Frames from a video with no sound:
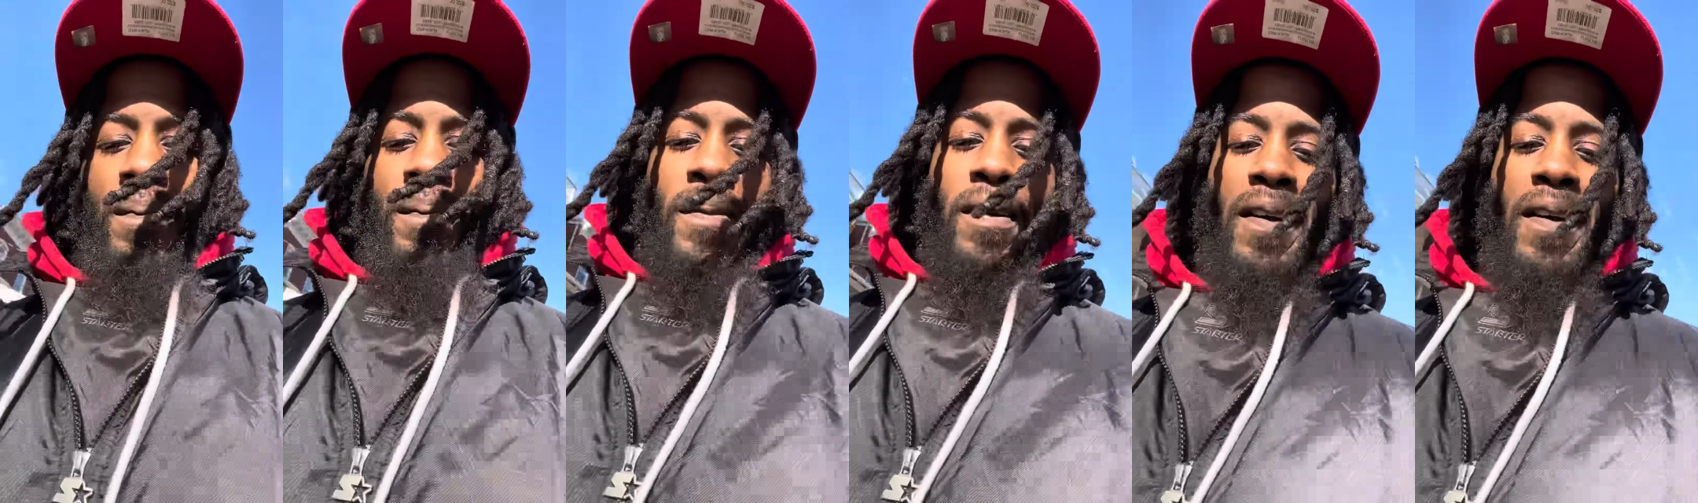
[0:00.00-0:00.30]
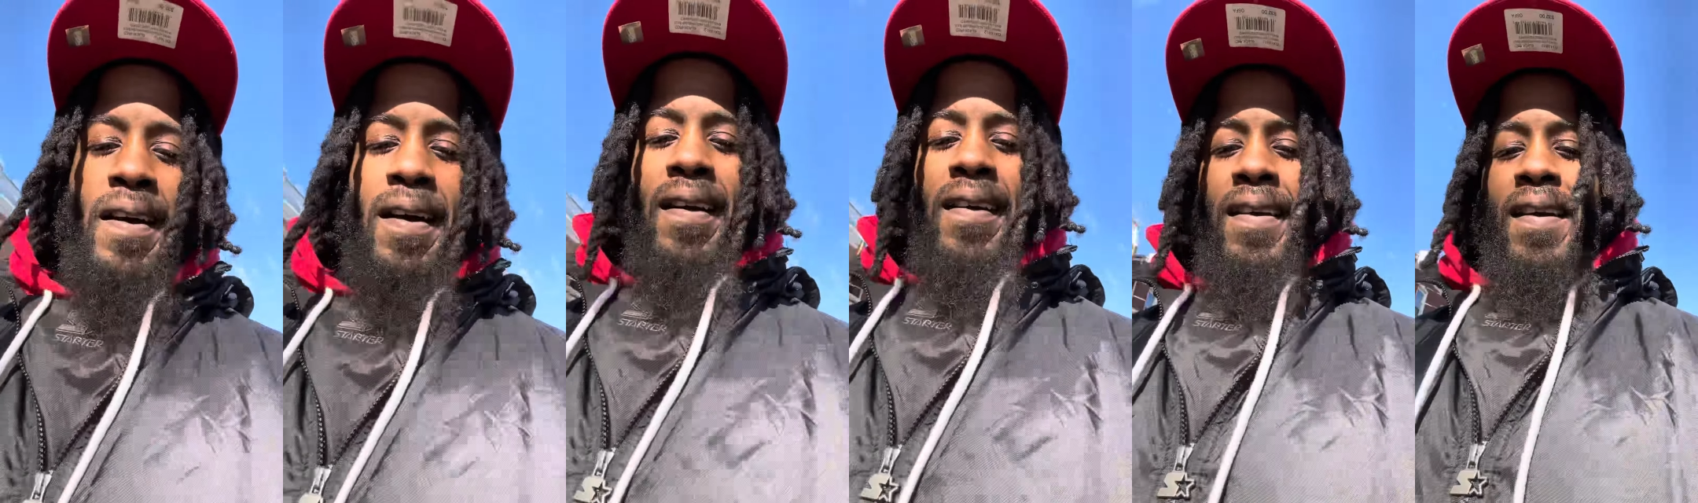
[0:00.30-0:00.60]

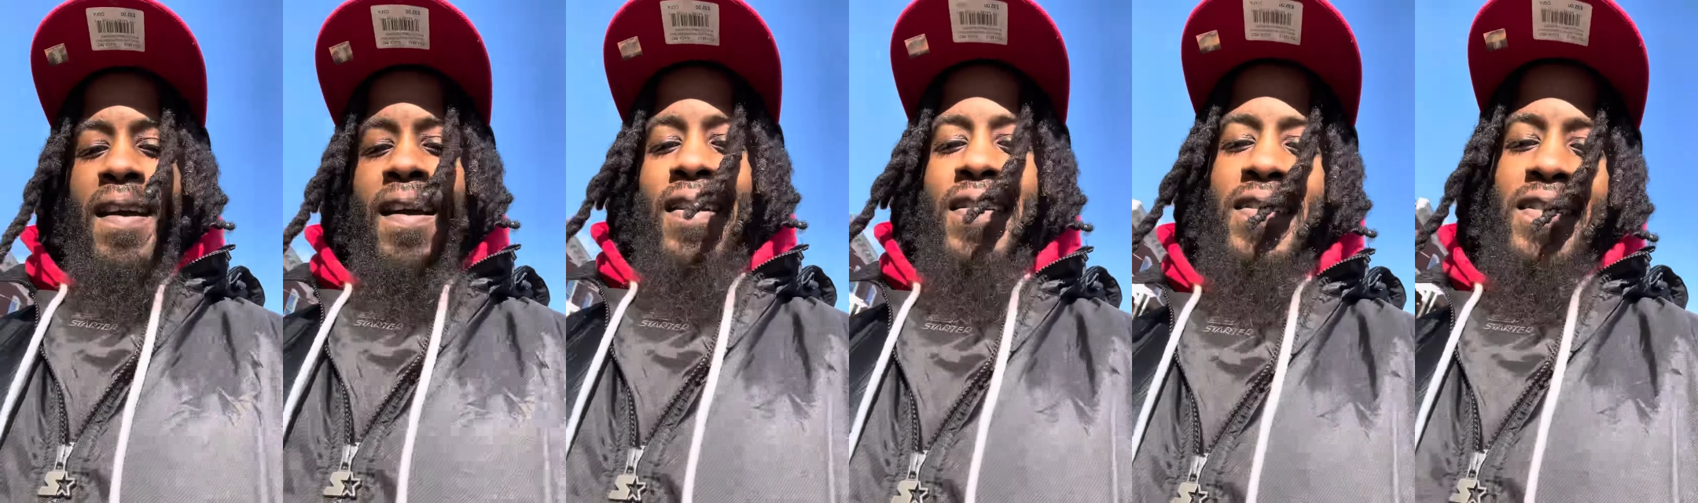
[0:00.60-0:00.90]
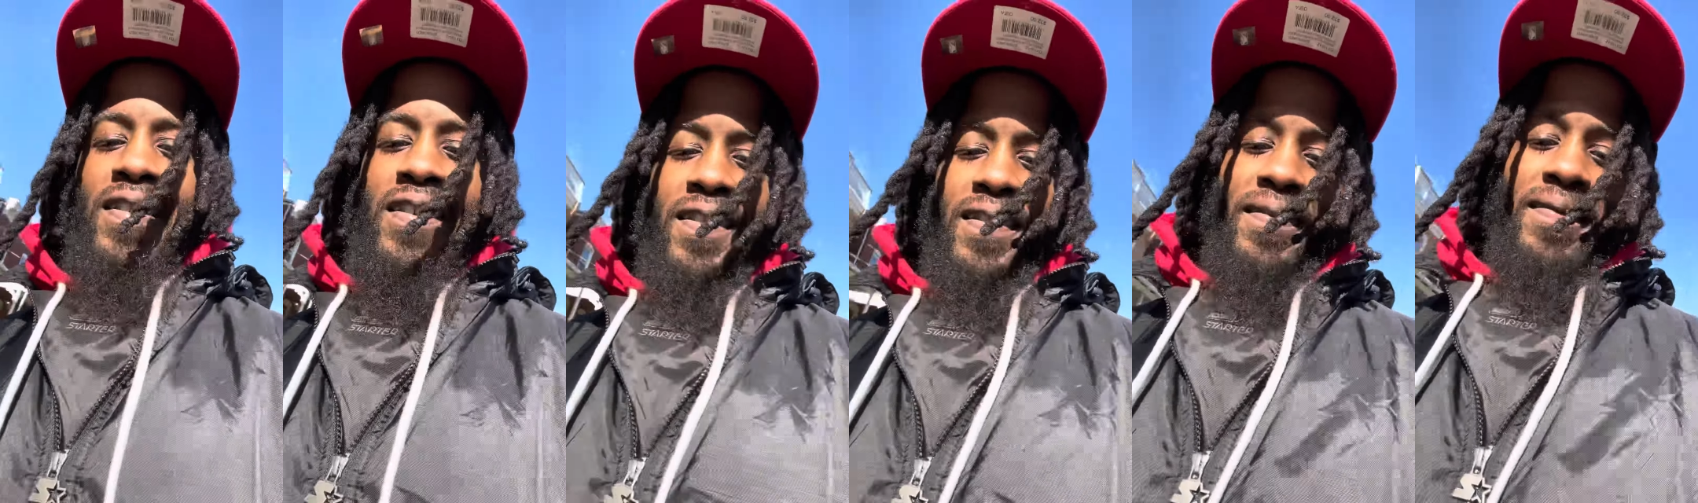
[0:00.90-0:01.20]
Lot
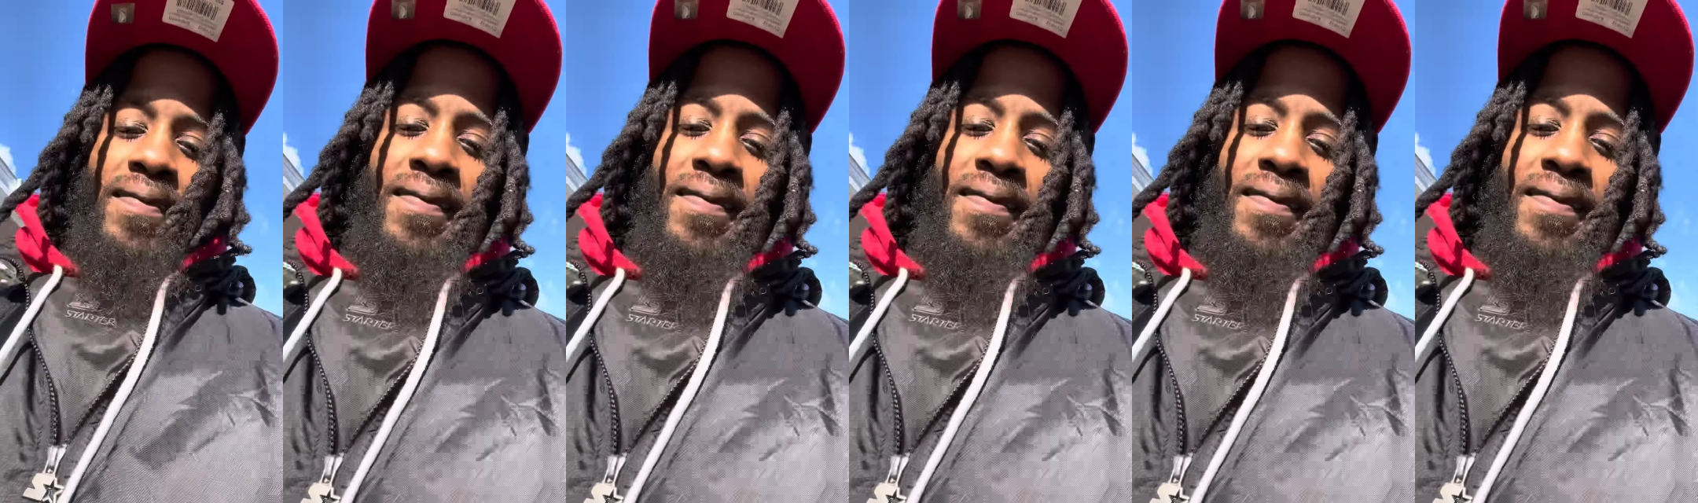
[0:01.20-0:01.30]
Kasheem.